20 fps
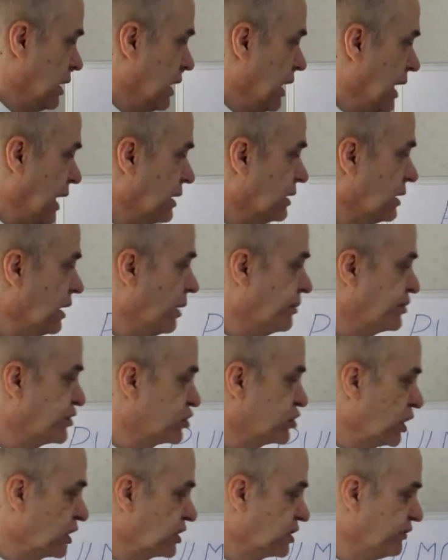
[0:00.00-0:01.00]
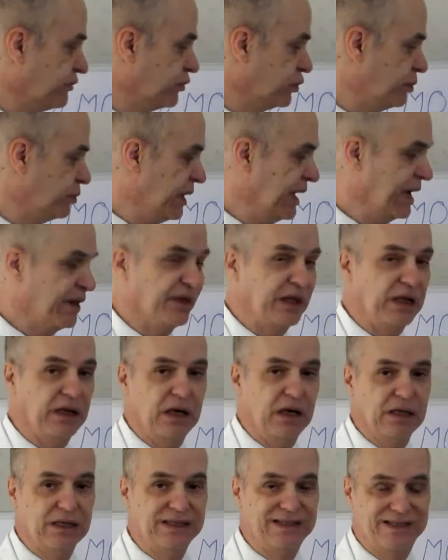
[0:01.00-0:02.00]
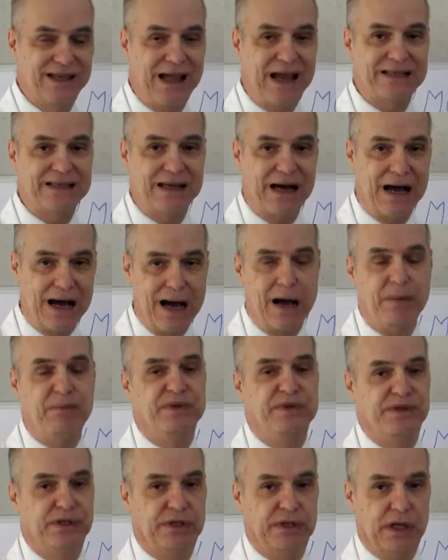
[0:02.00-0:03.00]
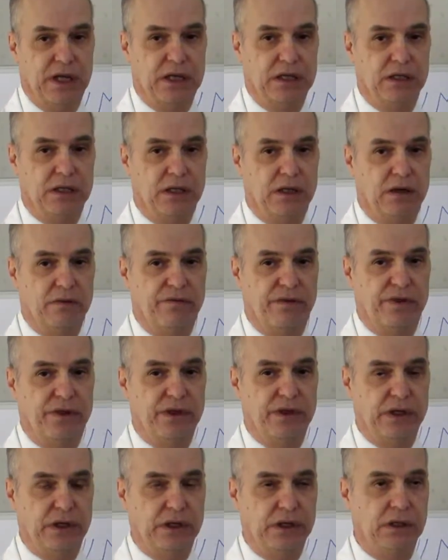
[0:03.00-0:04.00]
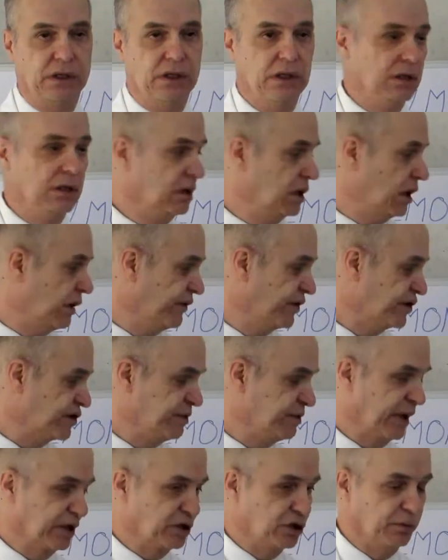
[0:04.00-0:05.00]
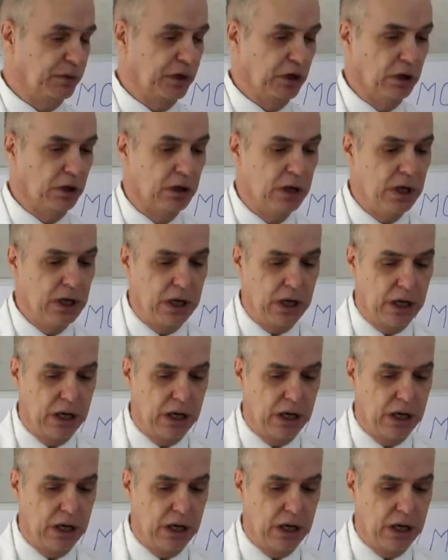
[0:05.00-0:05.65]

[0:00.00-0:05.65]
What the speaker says: and obstructive would be on the exact opposite end of the spectrum here.